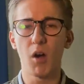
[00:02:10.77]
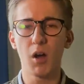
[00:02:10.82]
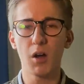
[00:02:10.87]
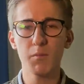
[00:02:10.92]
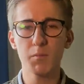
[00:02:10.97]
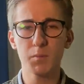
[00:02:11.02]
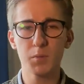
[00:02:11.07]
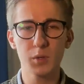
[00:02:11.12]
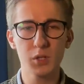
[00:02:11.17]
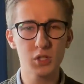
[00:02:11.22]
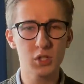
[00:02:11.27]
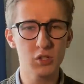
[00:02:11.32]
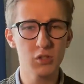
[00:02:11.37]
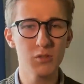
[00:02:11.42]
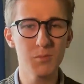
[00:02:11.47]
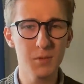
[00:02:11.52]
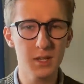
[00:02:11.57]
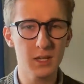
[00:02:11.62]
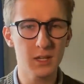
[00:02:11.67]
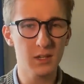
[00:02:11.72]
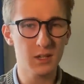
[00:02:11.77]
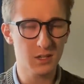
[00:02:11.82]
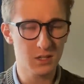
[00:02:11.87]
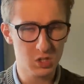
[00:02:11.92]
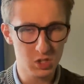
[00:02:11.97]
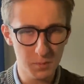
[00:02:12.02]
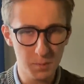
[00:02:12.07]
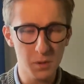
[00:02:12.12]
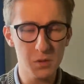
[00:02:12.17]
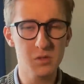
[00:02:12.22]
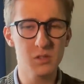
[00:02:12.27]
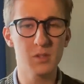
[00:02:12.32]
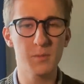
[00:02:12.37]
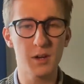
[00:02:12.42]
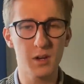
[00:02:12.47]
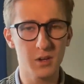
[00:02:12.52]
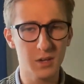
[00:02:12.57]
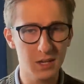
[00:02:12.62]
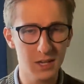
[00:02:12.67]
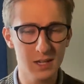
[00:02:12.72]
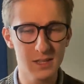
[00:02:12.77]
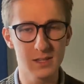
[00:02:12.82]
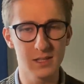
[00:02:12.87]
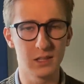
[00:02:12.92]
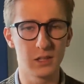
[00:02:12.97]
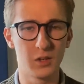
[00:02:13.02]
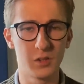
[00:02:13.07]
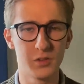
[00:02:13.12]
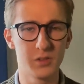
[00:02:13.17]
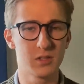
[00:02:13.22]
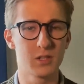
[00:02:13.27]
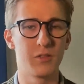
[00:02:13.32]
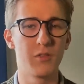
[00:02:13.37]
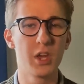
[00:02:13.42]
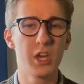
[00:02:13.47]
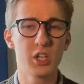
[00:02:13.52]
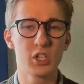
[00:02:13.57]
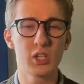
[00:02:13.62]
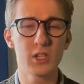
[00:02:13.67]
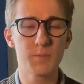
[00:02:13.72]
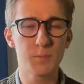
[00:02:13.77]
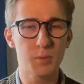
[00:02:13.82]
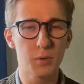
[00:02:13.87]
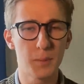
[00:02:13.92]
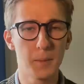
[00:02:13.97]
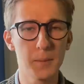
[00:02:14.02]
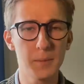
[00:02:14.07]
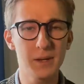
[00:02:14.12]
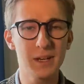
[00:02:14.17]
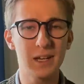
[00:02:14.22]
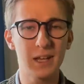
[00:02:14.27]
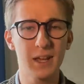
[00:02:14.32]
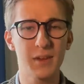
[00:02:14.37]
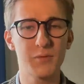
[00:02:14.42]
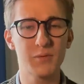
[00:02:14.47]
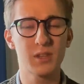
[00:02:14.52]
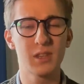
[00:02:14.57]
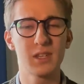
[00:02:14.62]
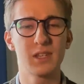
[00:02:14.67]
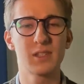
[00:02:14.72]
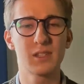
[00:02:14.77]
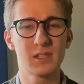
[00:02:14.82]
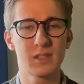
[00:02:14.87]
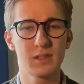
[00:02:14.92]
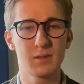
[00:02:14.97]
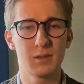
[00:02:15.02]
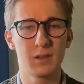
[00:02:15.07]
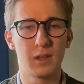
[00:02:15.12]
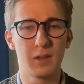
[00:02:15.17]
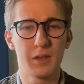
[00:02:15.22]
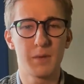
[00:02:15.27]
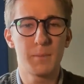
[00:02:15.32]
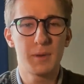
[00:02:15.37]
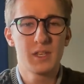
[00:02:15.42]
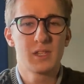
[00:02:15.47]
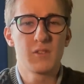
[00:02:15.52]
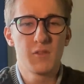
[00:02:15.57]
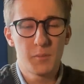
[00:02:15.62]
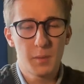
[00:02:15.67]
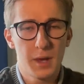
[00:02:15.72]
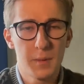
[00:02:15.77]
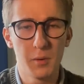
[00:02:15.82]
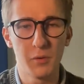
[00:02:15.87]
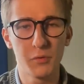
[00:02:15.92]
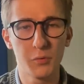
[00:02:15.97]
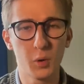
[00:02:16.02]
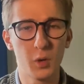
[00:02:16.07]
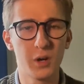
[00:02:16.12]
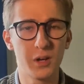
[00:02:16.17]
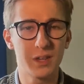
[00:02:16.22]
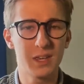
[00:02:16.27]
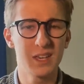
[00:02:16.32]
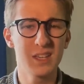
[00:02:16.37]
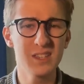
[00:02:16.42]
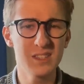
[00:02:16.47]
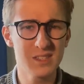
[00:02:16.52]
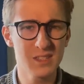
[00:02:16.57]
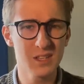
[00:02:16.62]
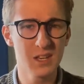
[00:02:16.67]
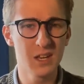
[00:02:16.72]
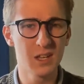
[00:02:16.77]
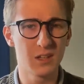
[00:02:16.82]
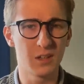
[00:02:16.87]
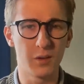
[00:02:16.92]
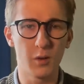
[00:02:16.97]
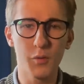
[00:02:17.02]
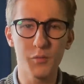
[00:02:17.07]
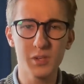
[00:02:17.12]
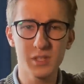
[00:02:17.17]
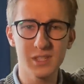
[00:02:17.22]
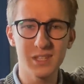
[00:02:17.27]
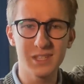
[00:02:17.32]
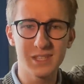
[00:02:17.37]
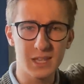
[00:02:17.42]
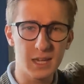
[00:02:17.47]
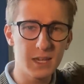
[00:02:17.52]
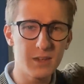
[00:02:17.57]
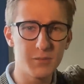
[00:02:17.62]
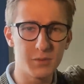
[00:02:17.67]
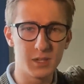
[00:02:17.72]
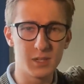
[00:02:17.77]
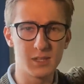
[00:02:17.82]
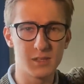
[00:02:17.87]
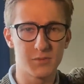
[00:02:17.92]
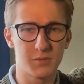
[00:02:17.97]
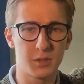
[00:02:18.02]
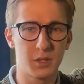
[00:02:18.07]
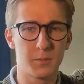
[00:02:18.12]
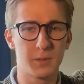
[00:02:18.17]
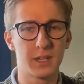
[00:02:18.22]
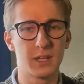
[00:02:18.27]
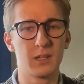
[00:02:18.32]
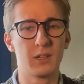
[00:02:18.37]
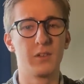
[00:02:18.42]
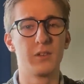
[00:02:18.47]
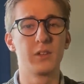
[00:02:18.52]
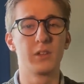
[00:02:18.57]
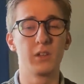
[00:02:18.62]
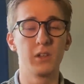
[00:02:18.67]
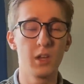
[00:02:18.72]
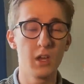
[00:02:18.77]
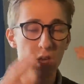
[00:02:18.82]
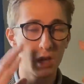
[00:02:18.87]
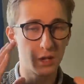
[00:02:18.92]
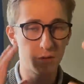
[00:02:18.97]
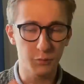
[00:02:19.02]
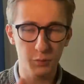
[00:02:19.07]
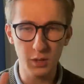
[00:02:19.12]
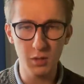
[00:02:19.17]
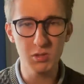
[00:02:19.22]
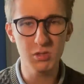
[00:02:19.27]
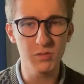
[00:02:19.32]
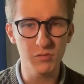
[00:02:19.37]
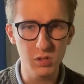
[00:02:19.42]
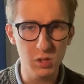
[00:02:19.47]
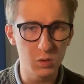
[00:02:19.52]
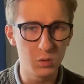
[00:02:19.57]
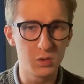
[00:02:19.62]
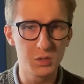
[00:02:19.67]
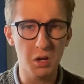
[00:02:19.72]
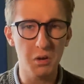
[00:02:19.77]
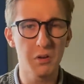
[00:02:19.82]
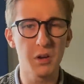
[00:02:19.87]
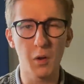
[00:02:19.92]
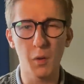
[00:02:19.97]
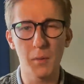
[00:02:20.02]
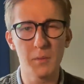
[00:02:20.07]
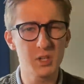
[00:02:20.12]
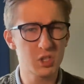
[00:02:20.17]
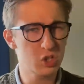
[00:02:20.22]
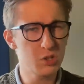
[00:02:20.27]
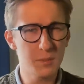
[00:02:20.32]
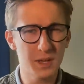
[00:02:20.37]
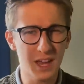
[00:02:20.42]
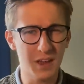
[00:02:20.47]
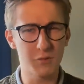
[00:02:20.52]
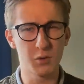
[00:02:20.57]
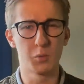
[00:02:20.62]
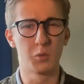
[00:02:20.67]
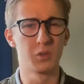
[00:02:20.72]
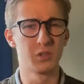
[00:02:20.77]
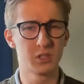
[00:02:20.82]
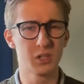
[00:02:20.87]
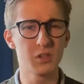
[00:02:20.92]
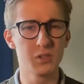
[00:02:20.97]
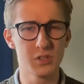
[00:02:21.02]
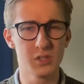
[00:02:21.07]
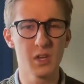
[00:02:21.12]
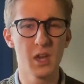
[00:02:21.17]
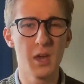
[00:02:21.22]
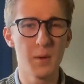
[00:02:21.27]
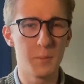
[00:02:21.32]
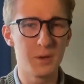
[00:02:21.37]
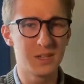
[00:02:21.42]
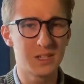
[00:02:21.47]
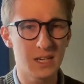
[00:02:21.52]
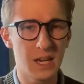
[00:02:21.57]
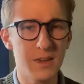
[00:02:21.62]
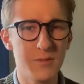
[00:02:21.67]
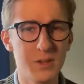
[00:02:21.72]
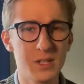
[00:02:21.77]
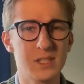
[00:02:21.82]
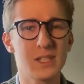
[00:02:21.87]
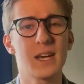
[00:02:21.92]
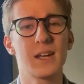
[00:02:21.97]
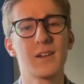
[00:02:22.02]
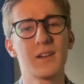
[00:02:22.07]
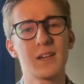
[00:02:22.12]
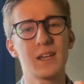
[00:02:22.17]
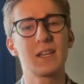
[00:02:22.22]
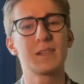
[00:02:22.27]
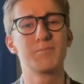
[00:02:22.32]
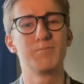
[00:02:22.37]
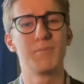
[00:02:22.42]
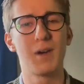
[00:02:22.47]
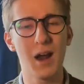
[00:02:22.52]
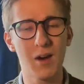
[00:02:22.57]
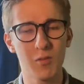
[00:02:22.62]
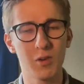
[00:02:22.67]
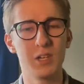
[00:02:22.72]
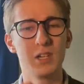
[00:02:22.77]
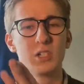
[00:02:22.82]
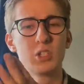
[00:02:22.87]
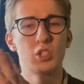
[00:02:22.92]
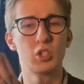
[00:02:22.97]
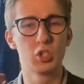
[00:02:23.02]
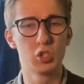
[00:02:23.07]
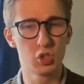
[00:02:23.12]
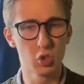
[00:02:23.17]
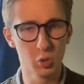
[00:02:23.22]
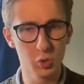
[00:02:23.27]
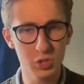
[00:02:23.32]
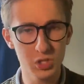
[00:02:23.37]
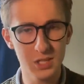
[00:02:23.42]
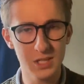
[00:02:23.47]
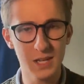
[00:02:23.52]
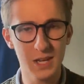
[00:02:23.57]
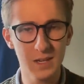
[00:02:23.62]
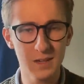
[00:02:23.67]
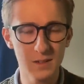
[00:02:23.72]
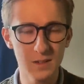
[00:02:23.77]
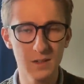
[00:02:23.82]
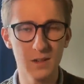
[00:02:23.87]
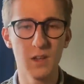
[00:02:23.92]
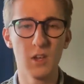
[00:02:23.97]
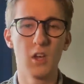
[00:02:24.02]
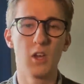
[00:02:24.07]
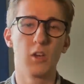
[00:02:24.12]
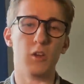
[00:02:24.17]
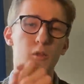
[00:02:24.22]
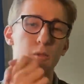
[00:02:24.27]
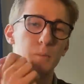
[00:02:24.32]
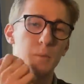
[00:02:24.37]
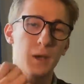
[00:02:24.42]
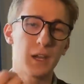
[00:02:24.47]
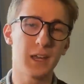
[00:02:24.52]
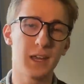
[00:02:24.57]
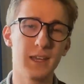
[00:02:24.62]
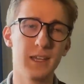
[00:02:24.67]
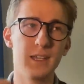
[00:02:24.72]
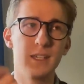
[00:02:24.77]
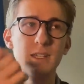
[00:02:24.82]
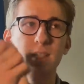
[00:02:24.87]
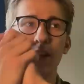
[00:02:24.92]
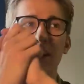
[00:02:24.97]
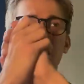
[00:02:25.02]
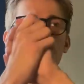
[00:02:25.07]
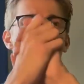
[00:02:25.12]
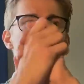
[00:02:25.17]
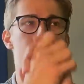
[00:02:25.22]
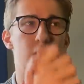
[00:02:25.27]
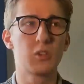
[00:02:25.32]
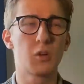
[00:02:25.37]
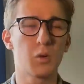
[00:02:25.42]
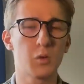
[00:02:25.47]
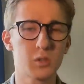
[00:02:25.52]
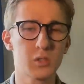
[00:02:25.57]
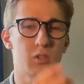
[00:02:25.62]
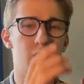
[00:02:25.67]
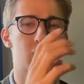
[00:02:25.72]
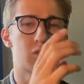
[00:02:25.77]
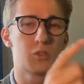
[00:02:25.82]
I'm presuming because she posts about her kids a lot and stuff, she's probably left this like piece of paper for her kids. Like obviously David is filming in London, and for those of you who don't know, I'm assuming everyone does, but David Tennant is married to Georgia Tennant, who played the Doctor's